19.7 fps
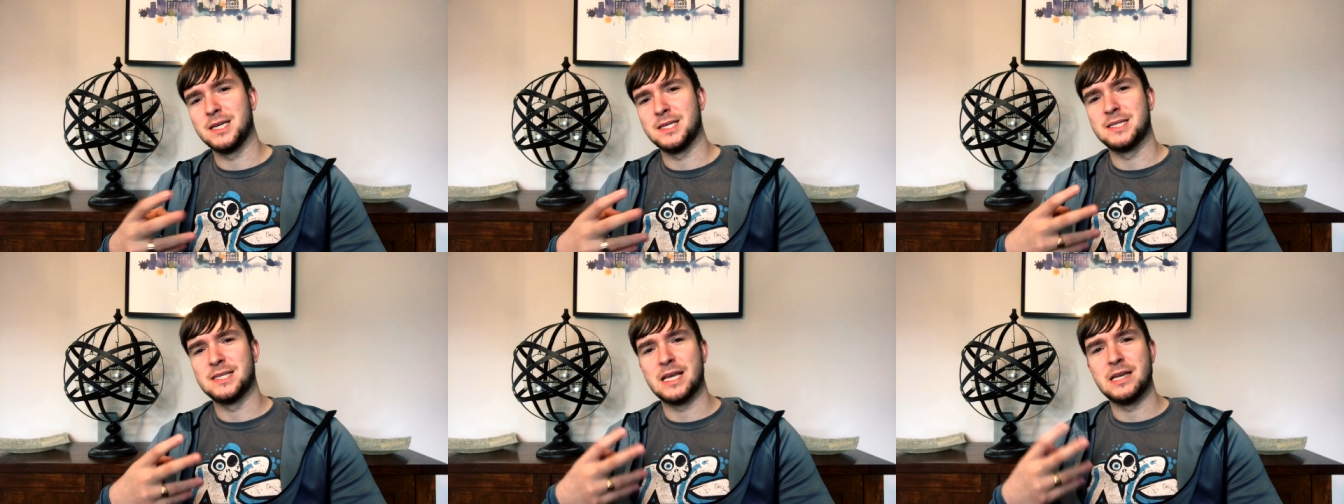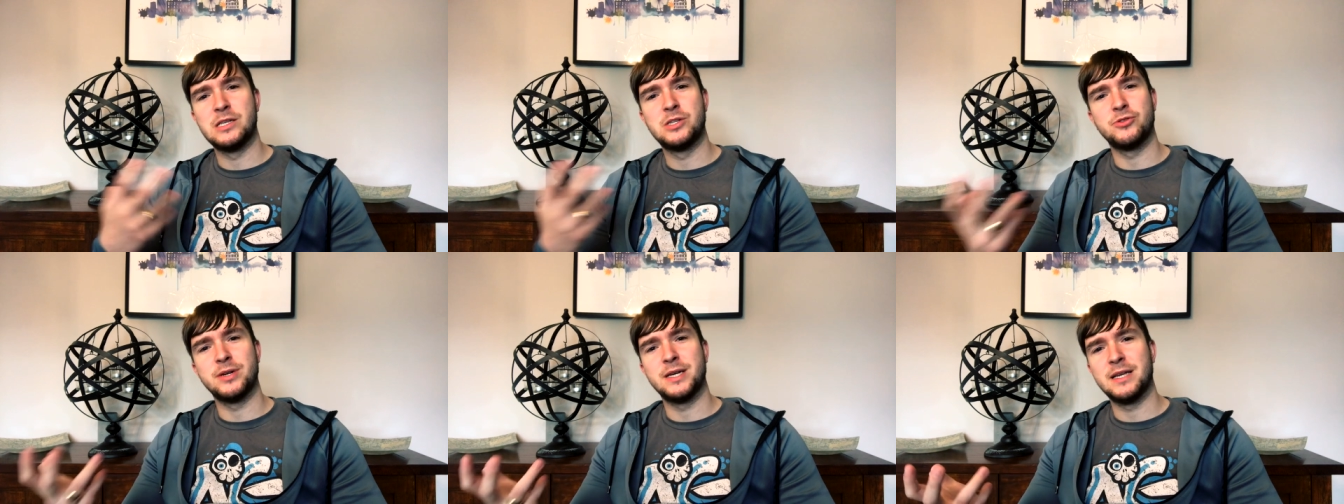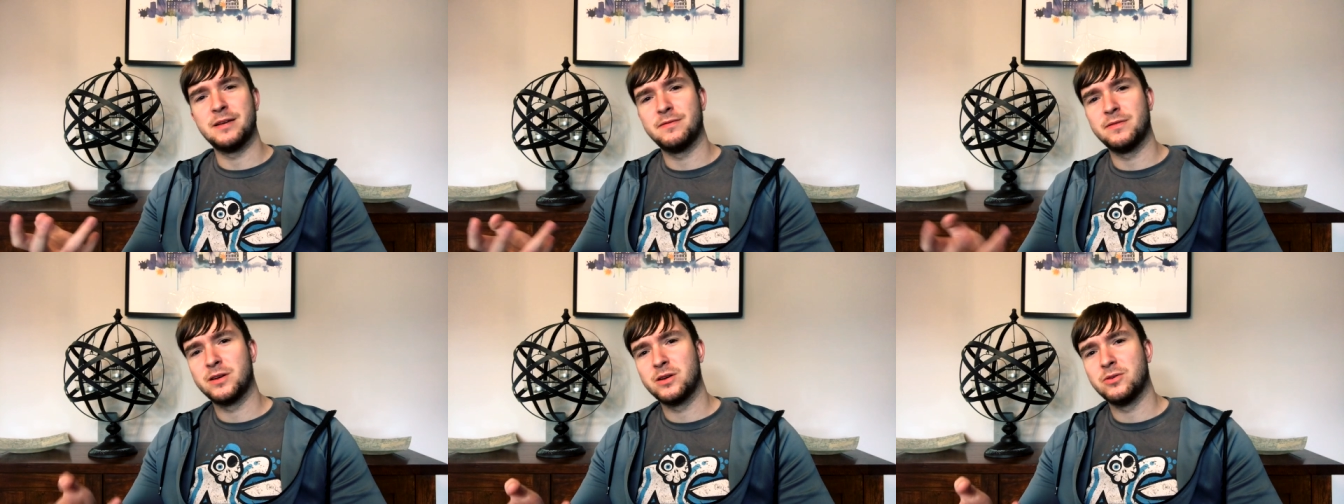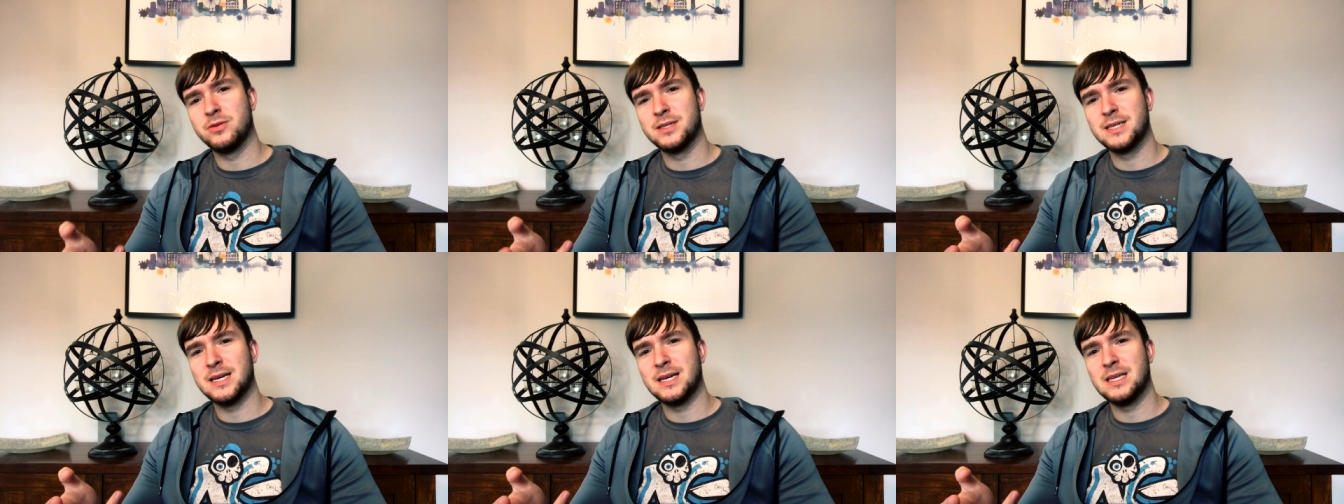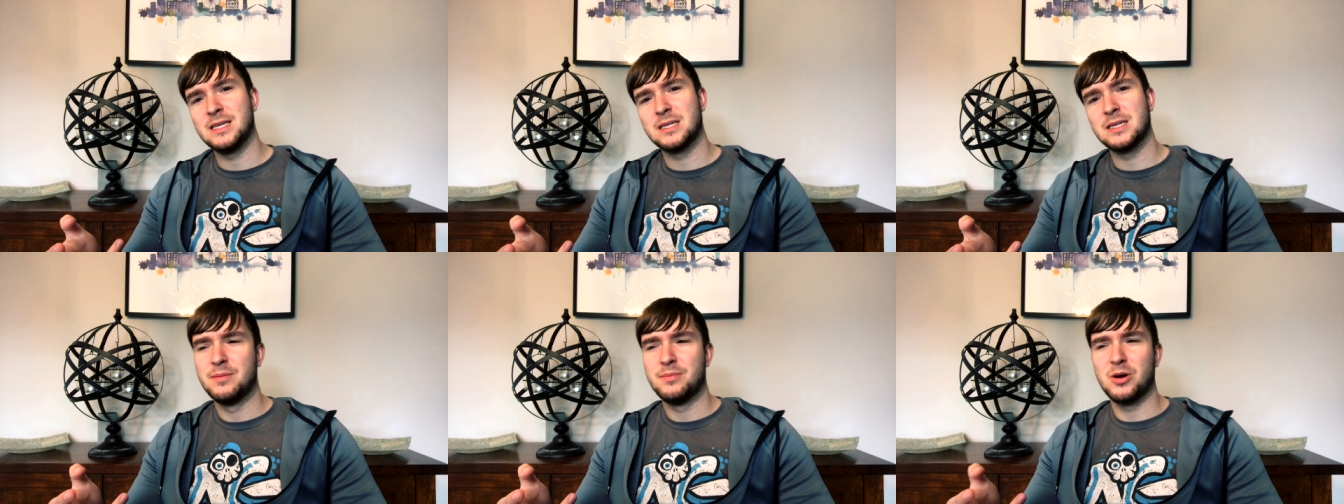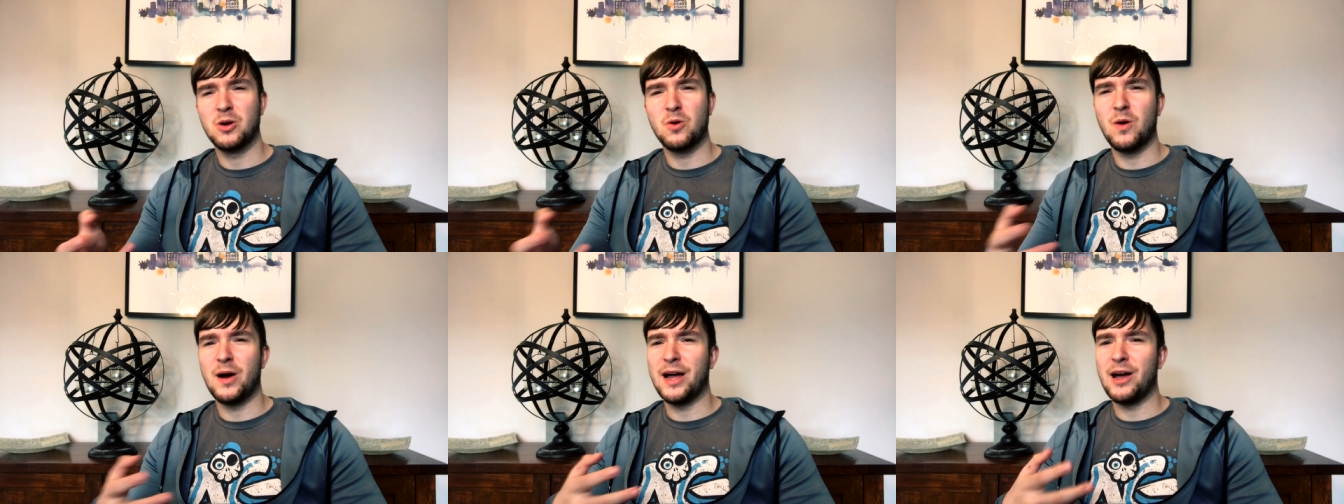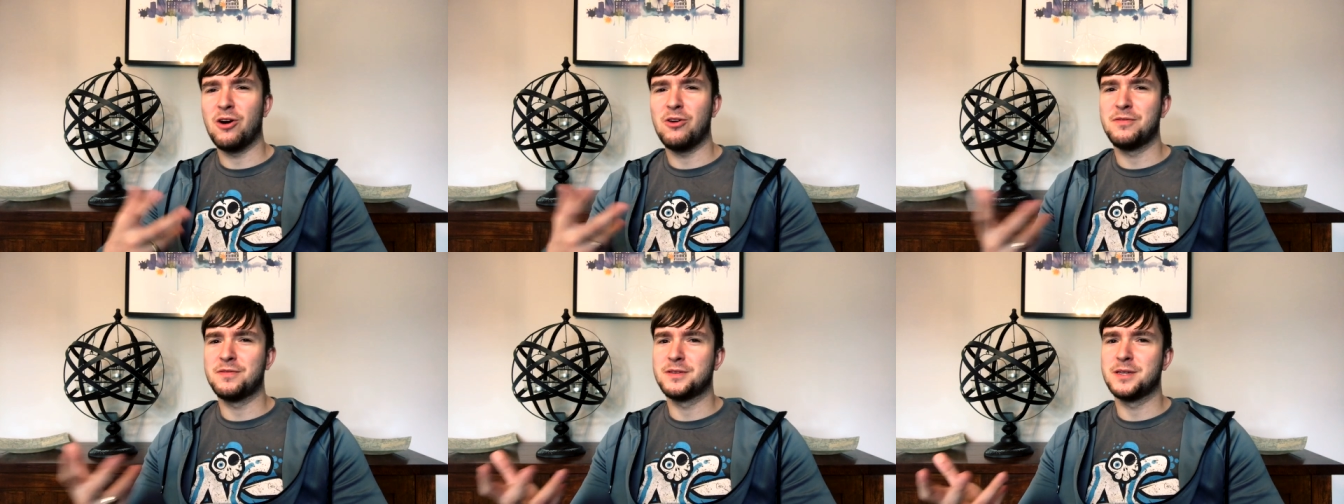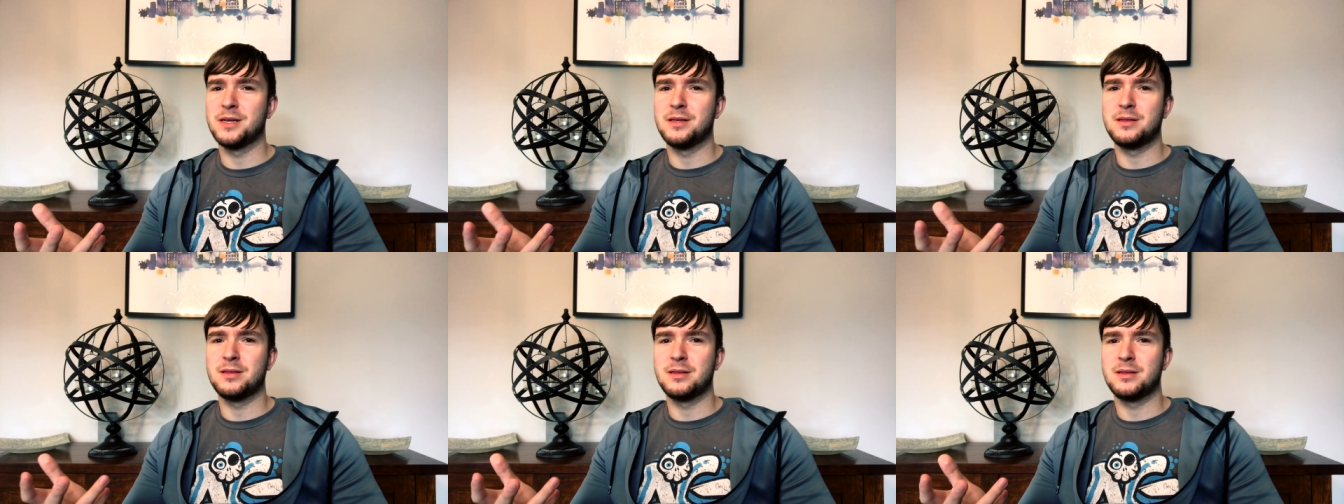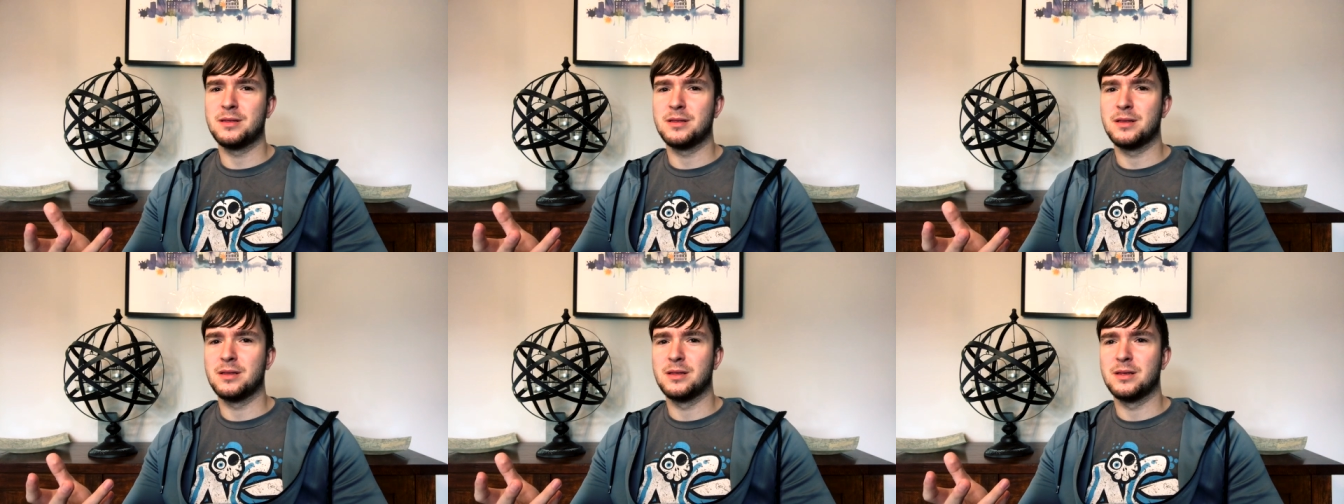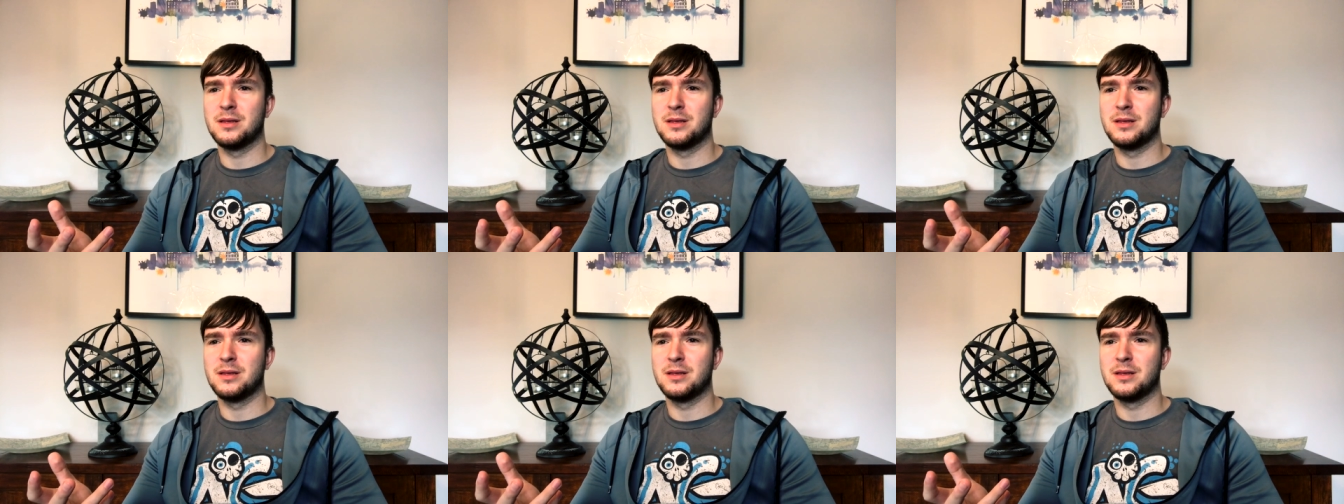sensory difficulties, but quite often